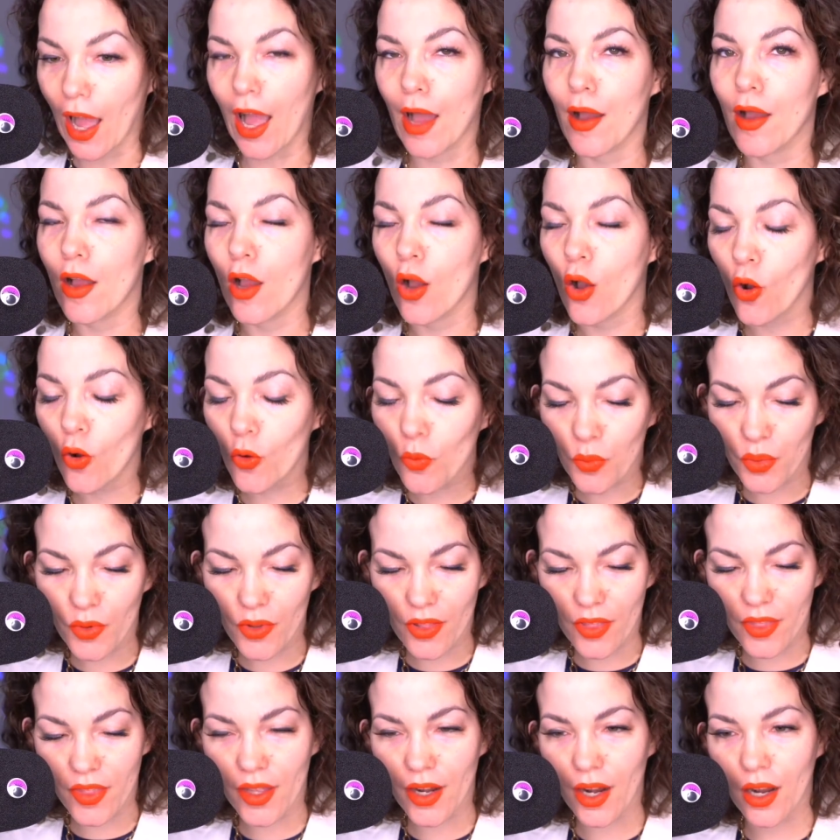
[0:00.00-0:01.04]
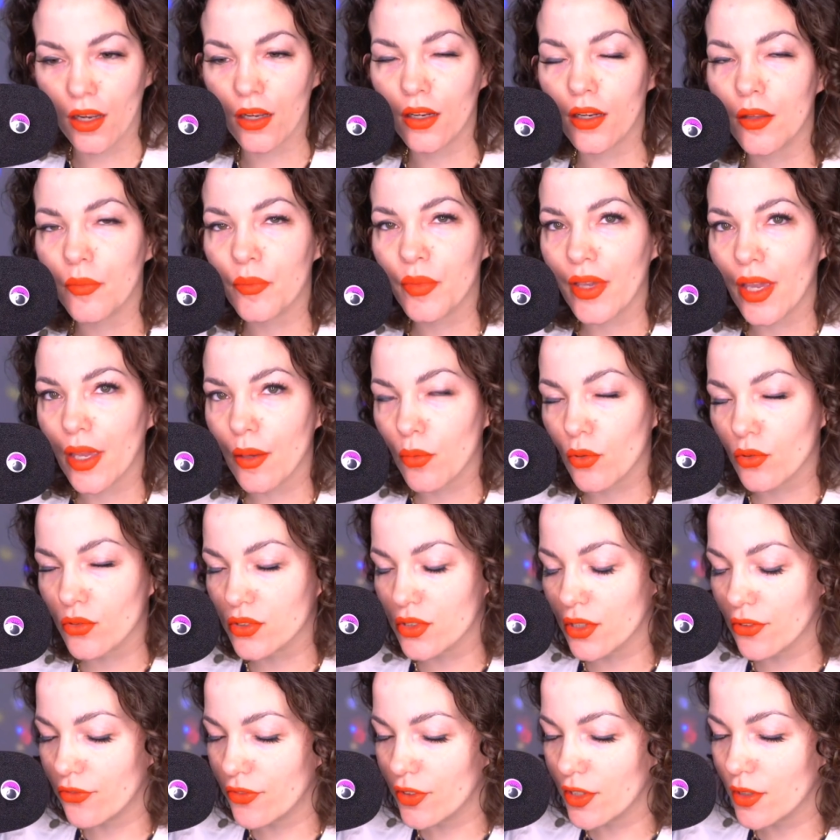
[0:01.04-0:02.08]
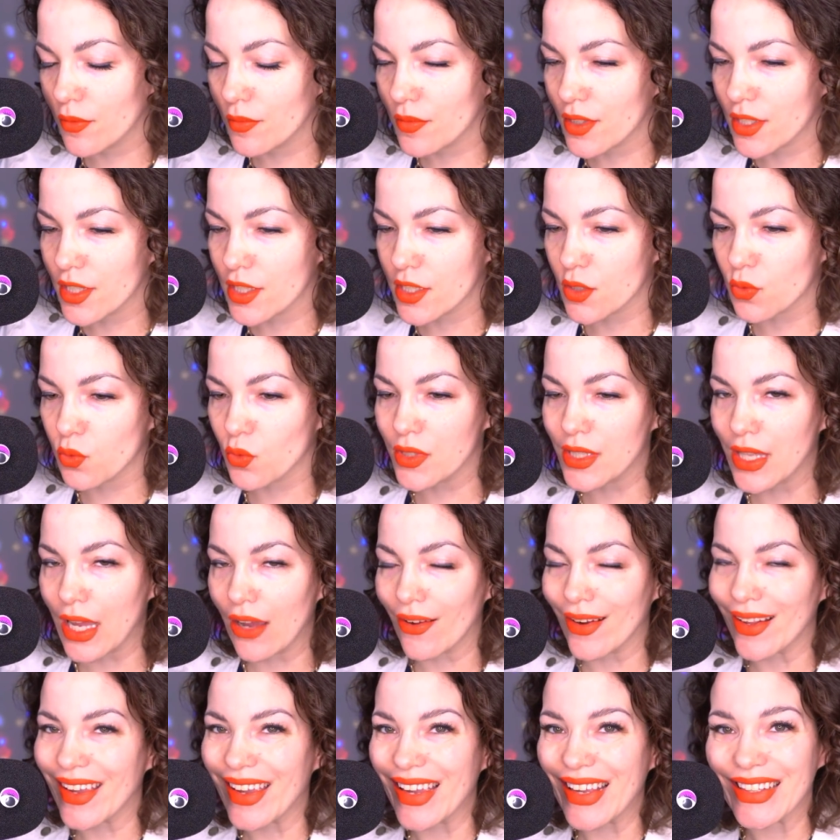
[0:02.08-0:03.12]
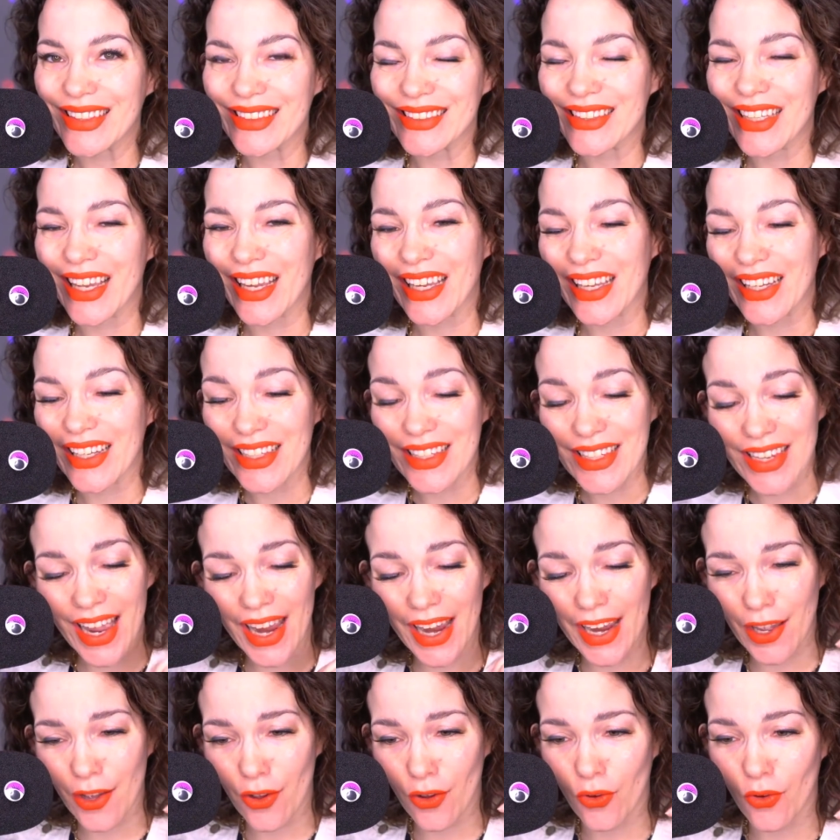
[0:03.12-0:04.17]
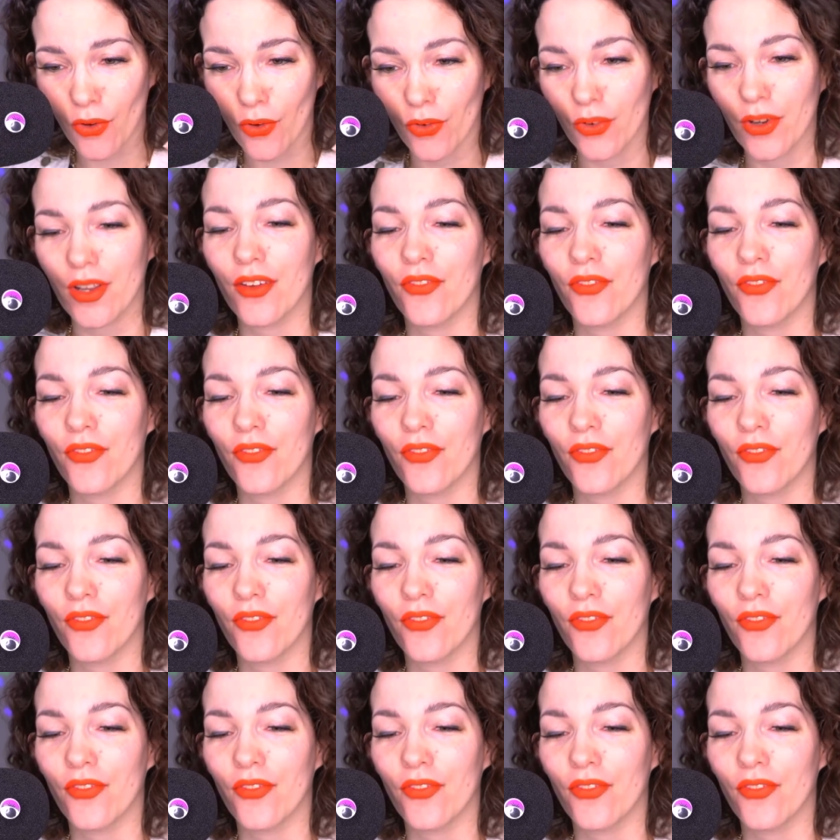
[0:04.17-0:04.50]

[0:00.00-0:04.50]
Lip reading: I hope that I'm going to be able to film this without it getting taken down.